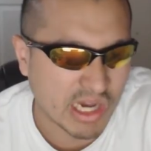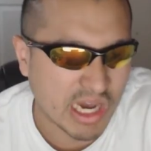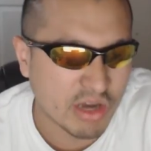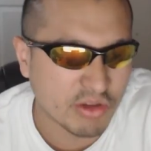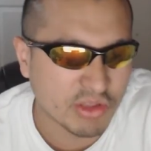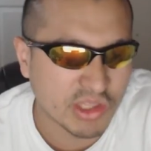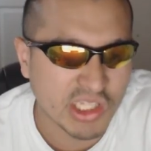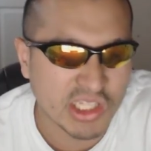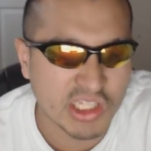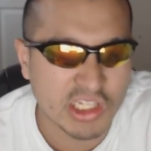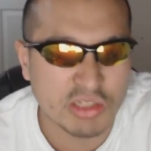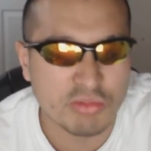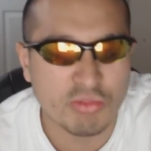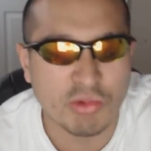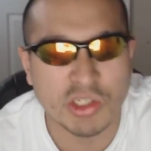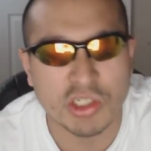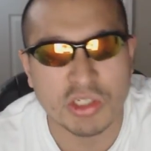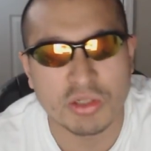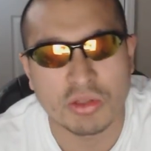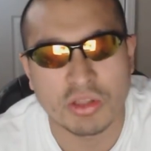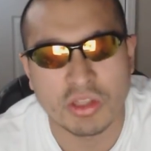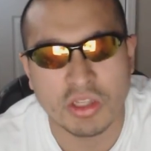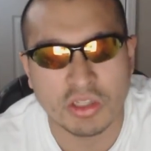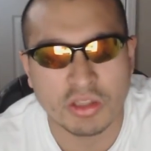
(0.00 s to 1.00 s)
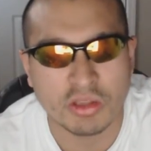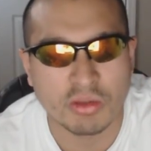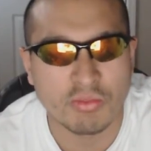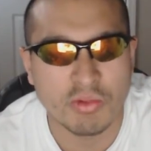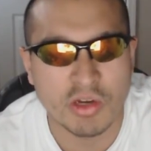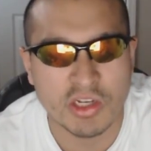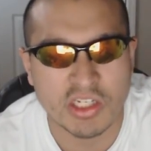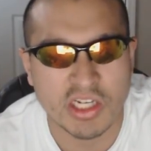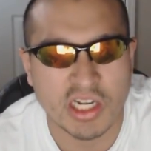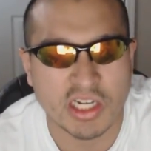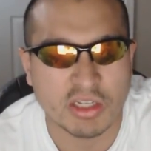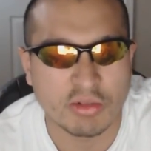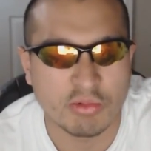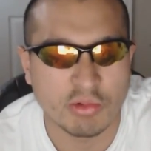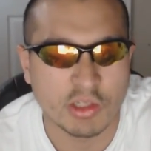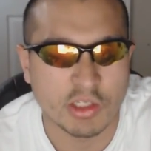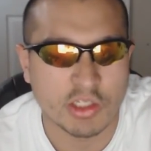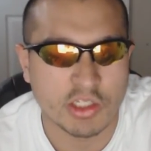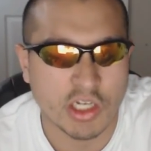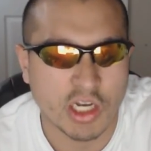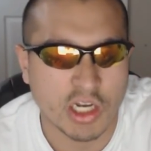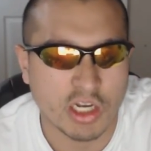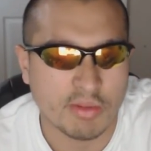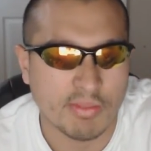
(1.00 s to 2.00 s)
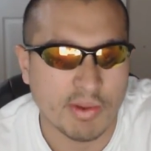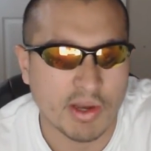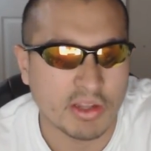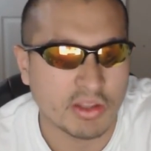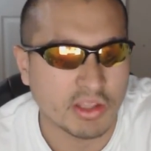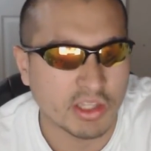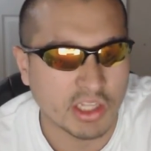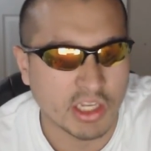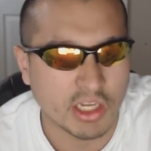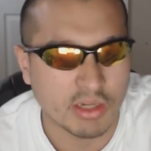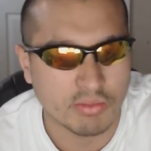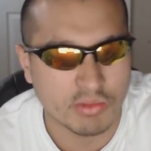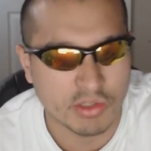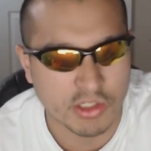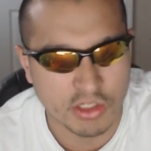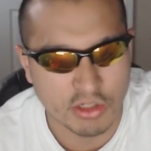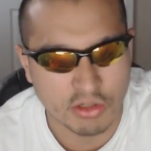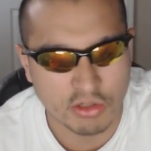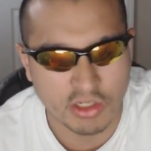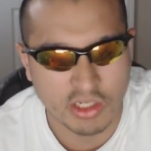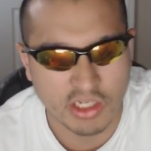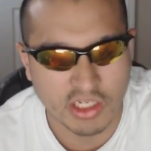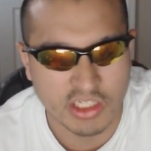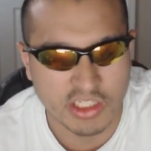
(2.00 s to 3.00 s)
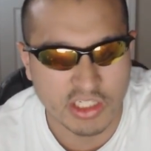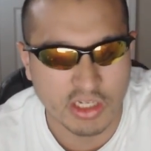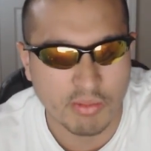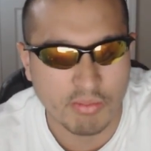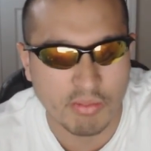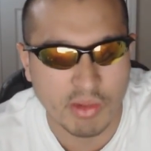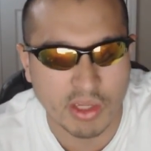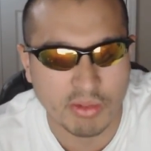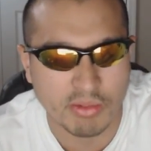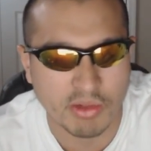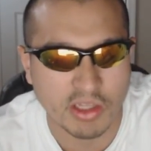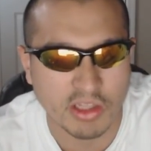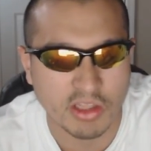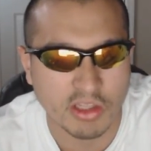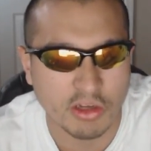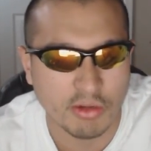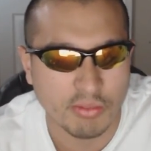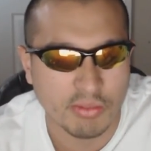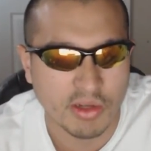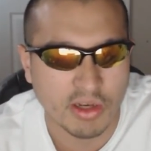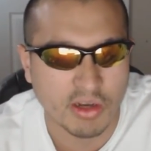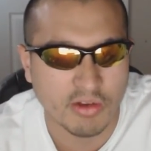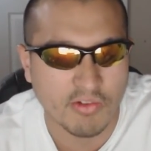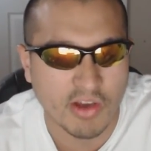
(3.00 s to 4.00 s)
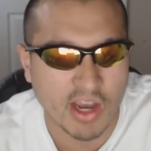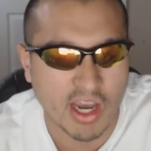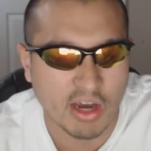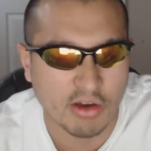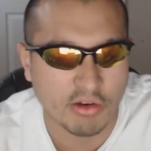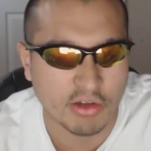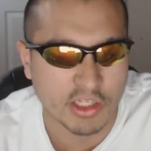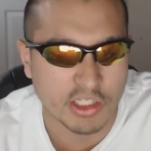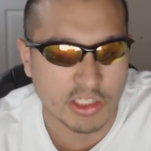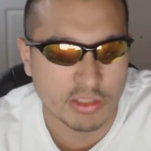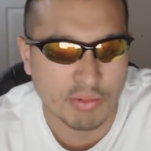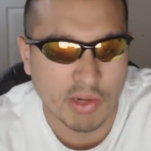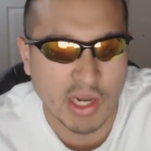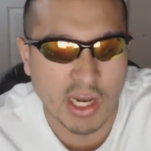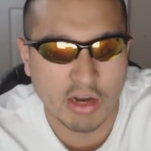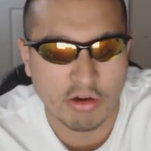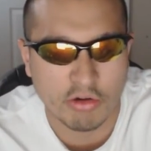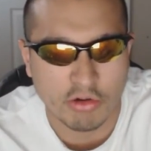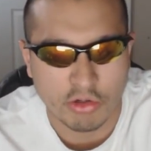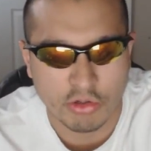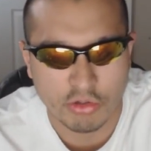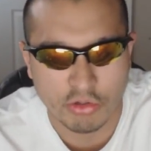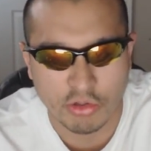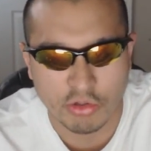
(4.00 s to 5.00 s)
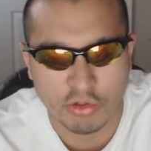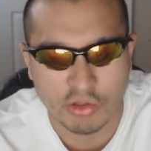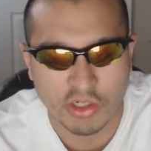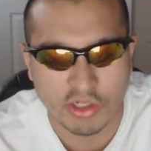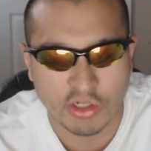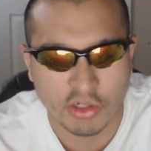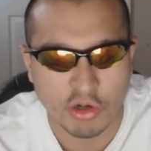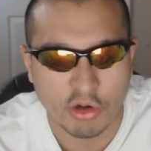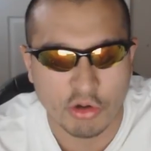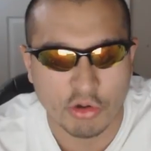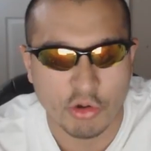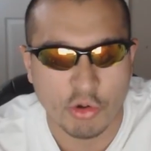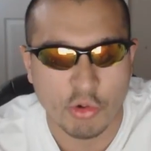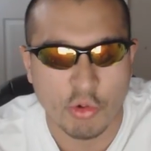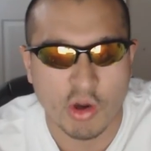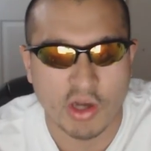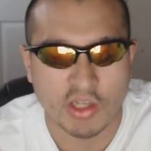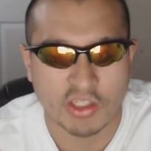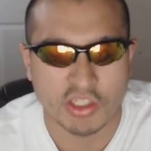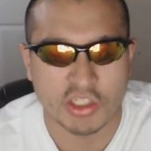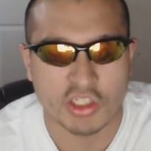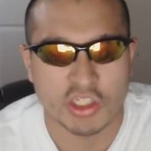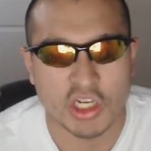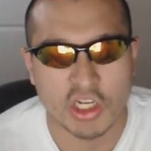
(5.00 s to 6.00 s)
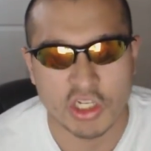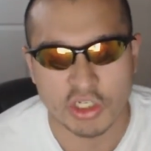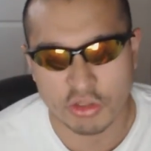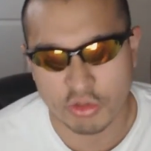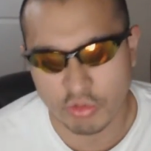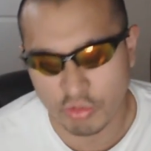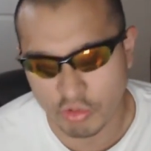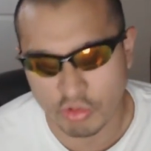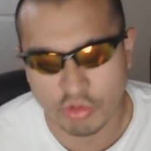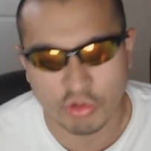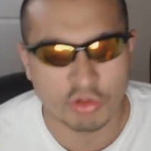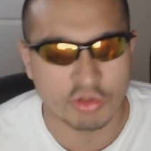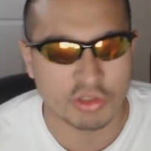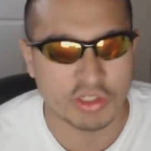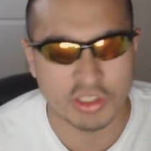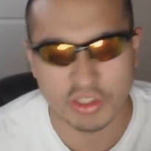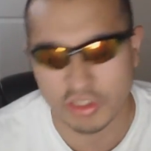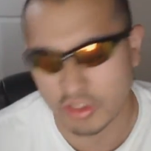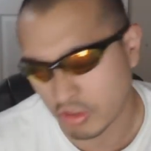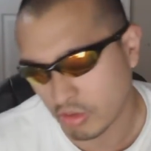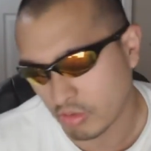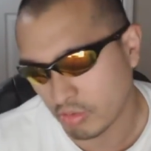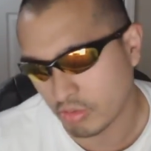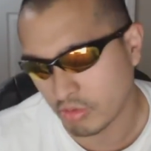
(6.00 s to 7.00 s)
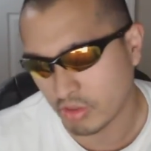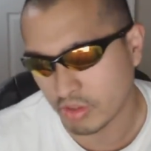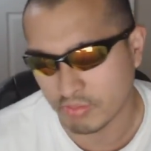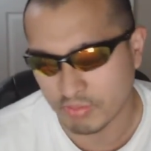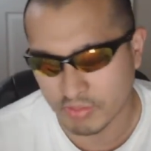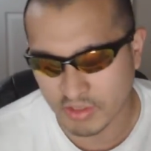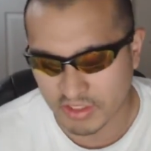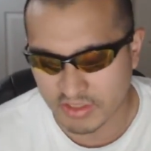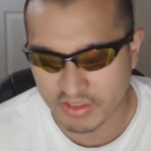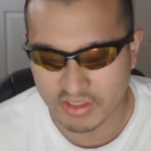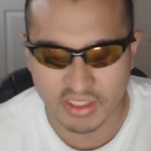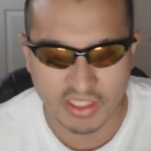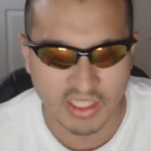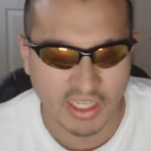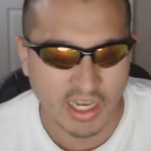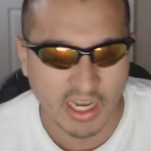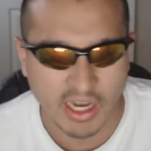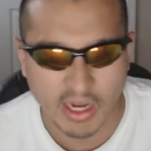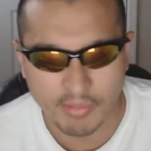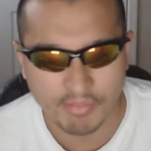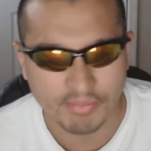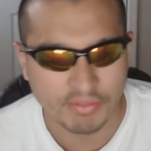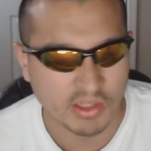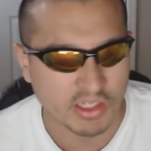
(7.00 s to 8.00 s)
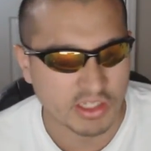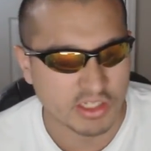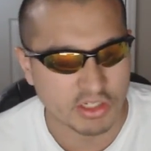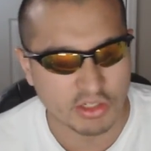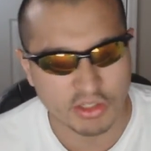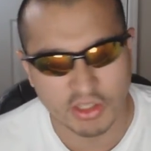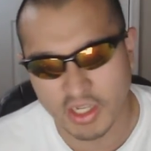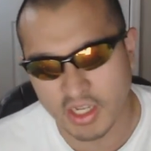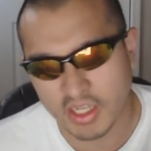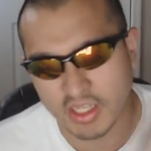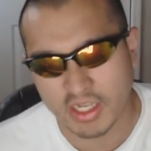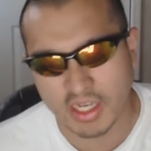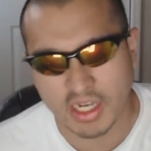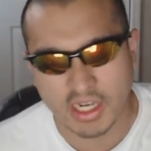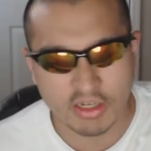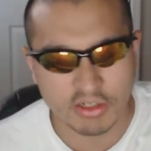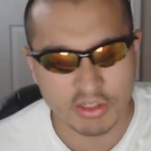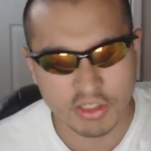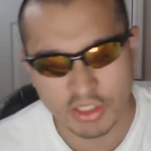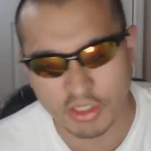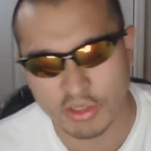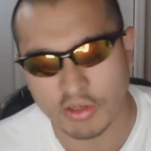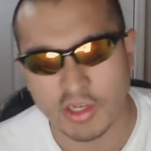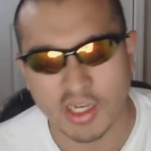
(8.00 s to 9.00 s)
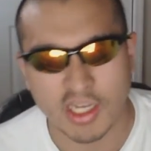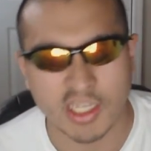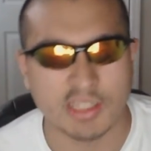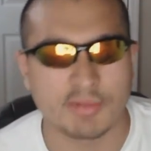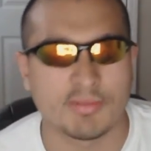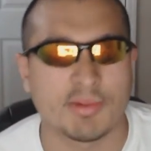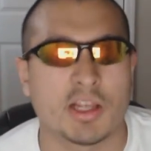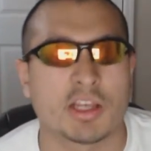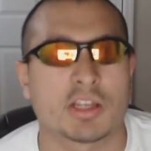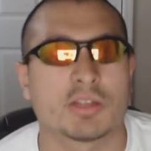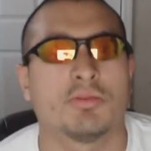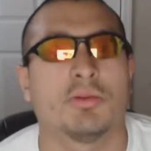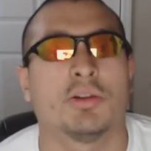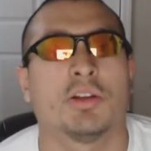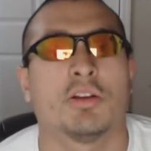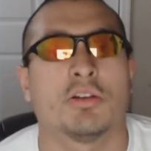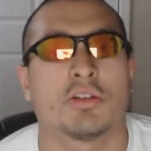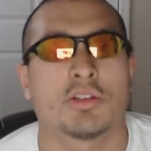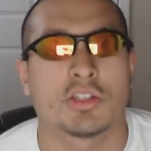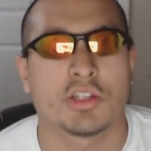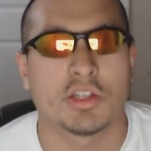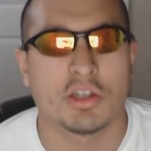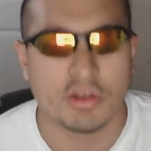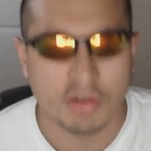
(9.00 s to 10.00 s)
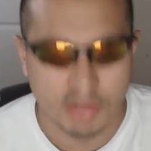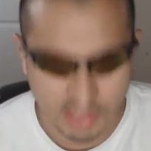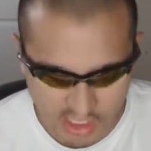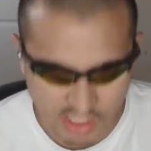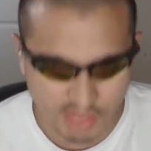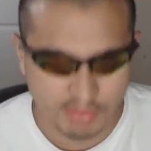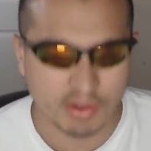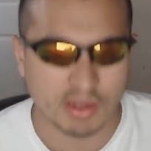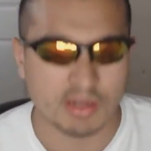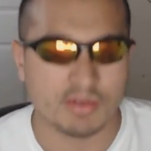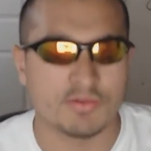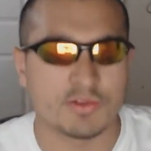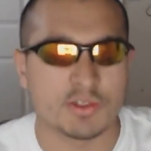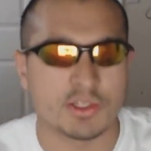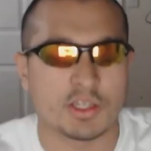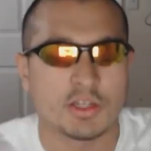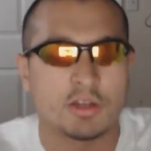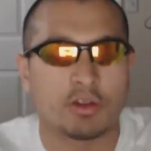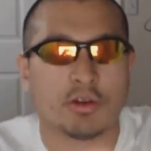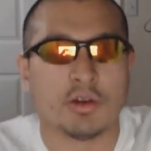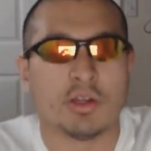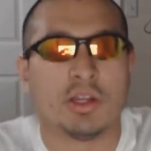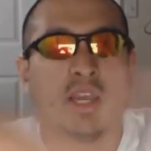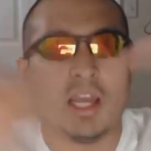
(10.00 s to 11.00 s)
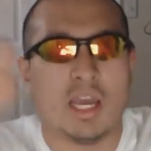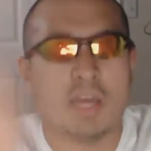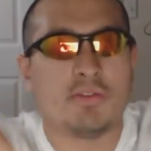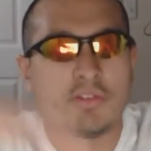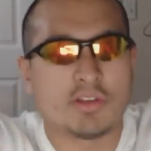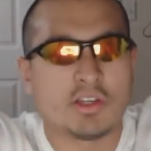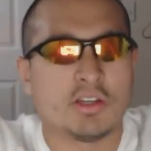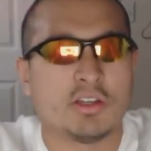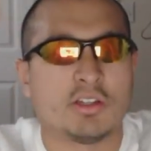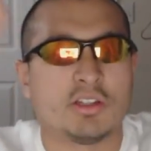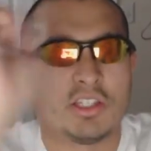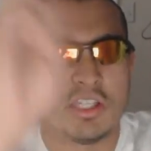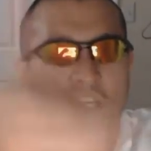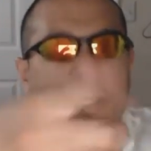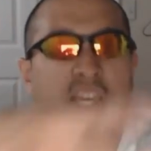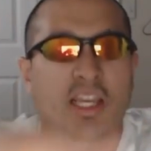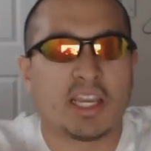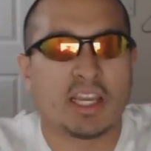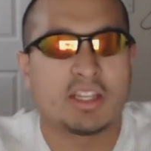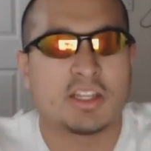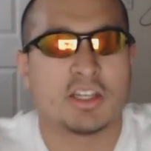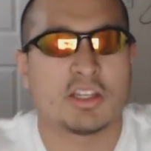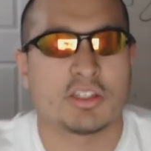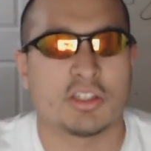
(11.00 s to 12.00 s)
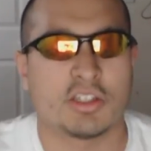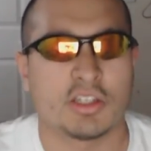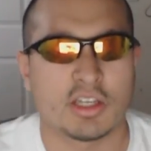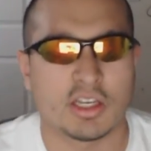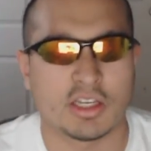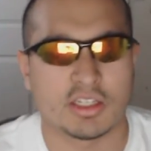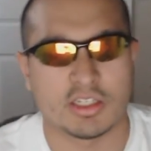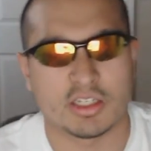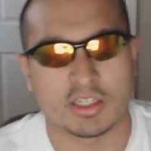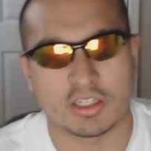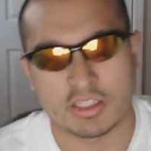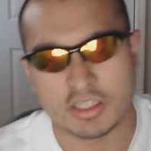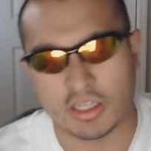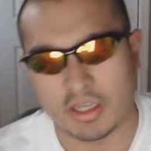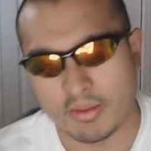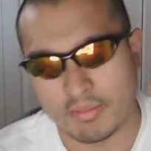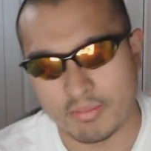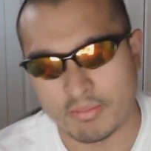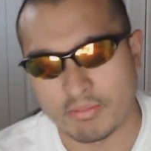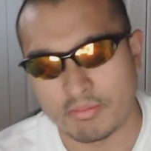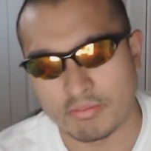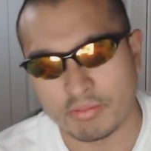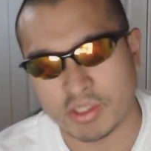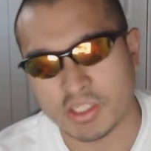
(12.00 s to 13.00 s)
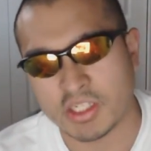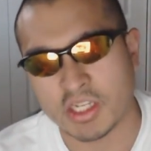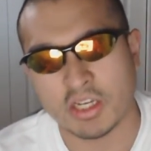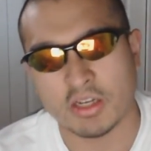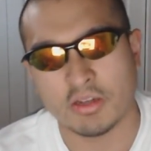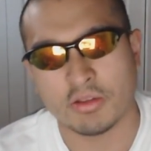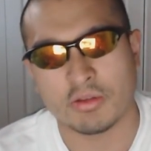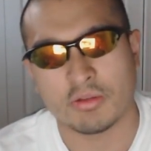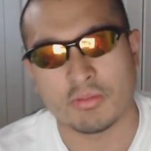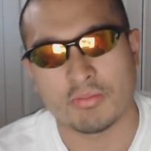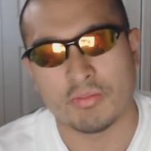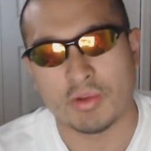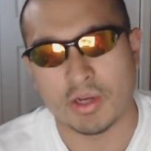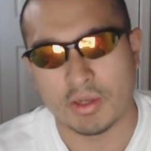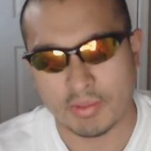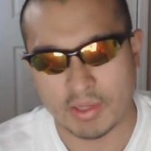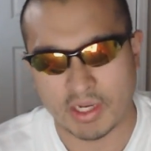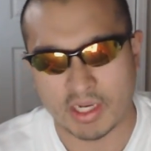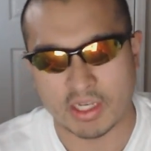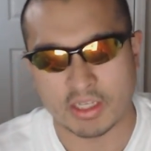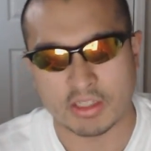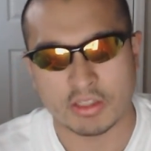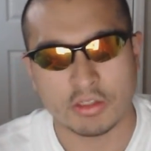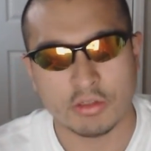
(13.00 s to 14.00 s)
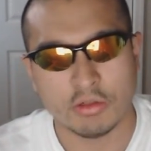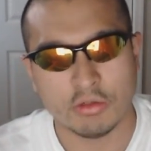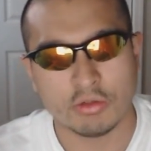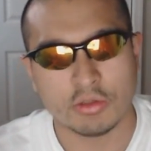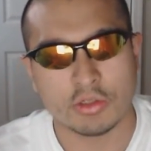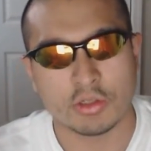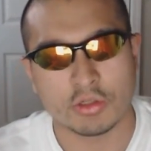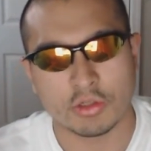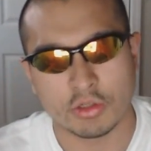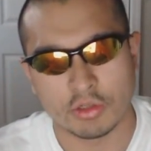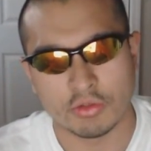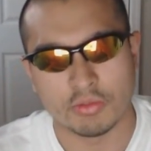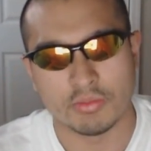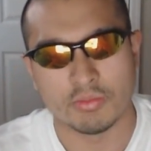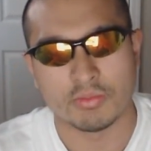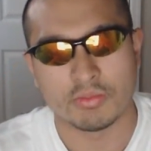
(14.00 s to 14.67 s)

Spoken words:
I don't think there's much, nothing much I can really talk about in the episode, except maybe a little bit of how Hit's power grew and Goku wanted to change the rules and so forth. But yeah, until then, I'll see you guys in my next video. So I'm Alpha Zero. Have a good day, and I'll see you guys next time. Peace out. Bye bye. Toot toot.